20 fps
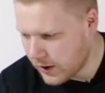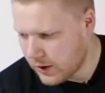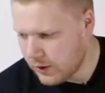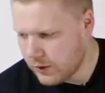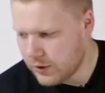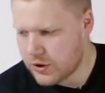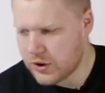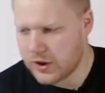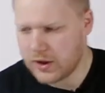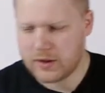get
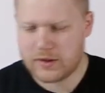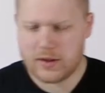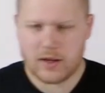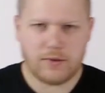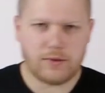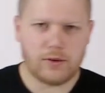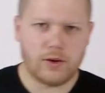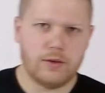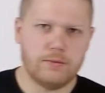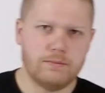another sheet of
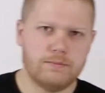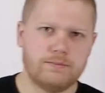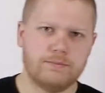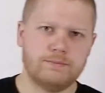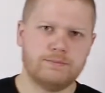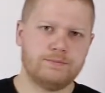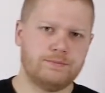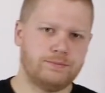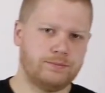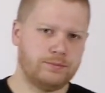teflon,
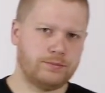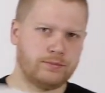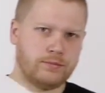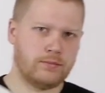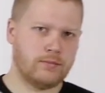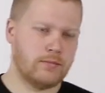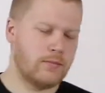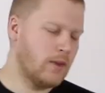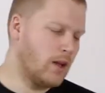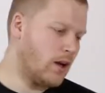
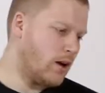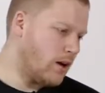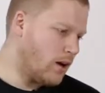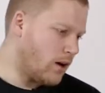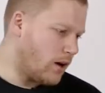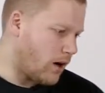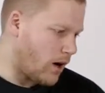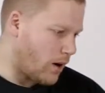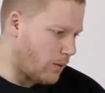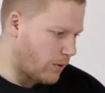
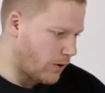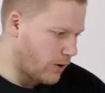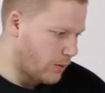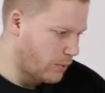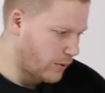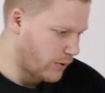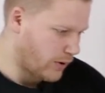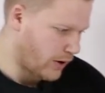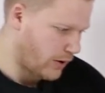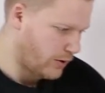and we're going to
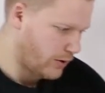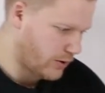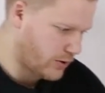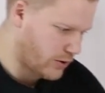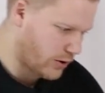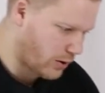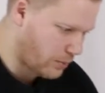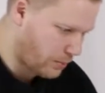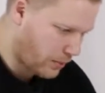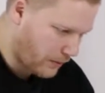put that on the
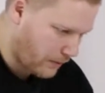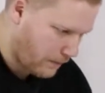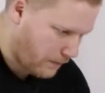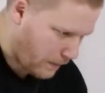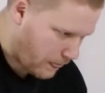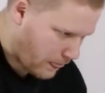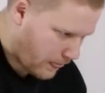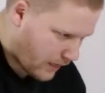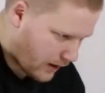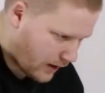top,
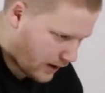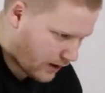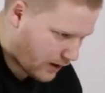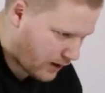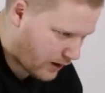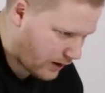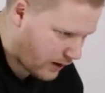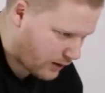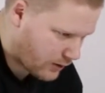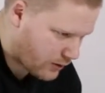
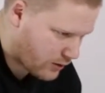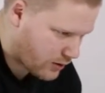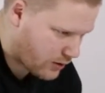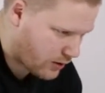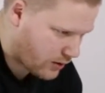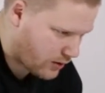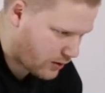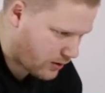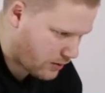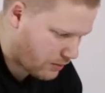and that just
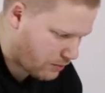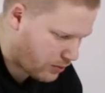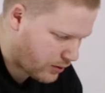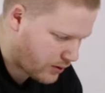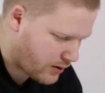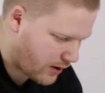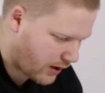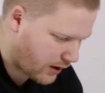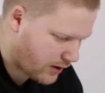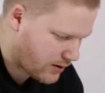
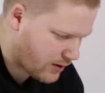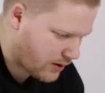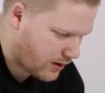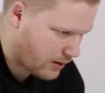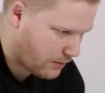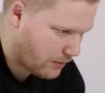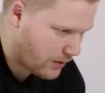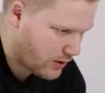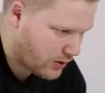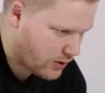protects the
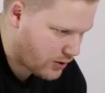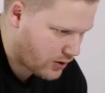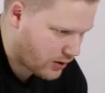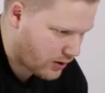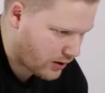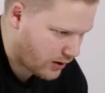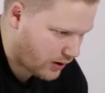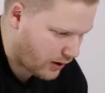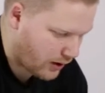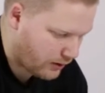image
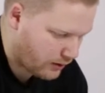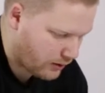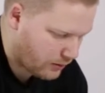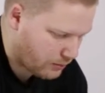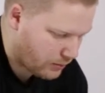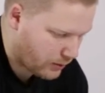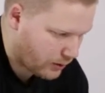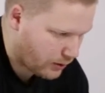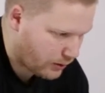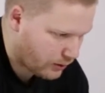and the
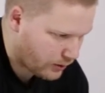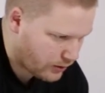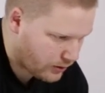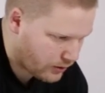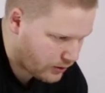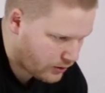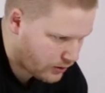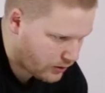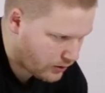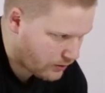board
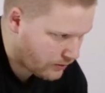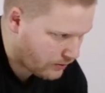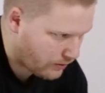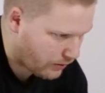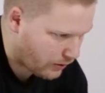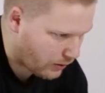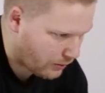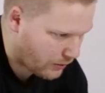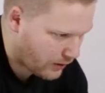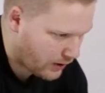
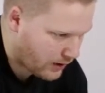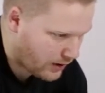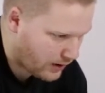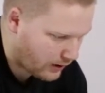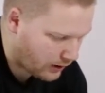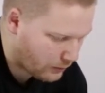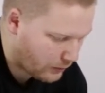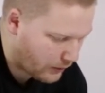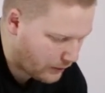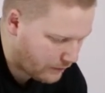from the heat
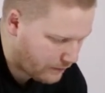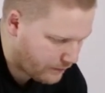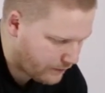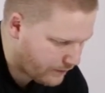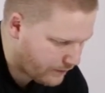element.